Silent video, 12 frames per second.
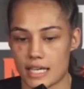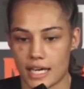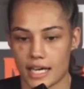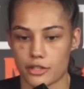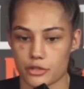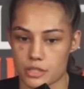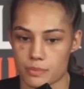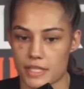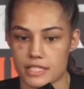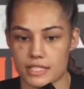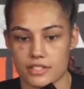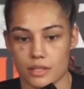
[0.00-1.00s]
I know
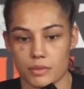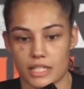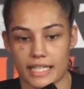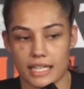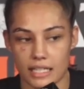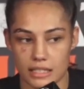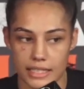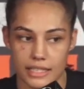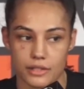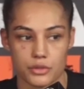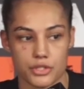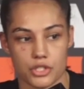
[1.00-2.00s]
especially someone like
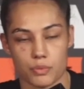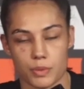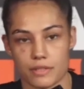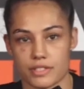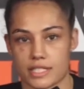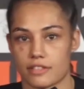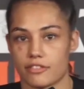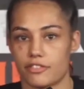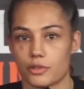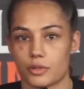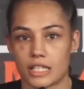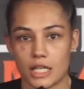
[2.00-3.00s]
Arlene, who just previously
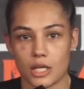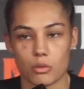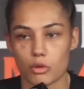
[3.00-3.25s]
fought,